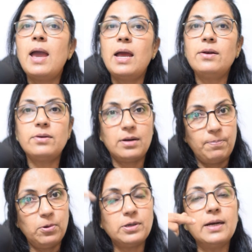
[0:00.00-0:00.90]
and
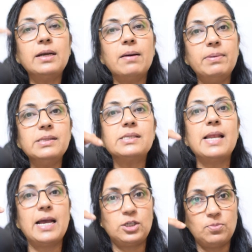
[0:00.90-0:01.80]
put a double
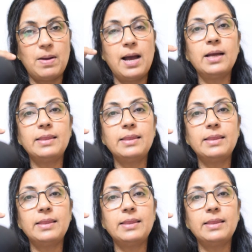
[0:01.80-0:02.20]
slash mark,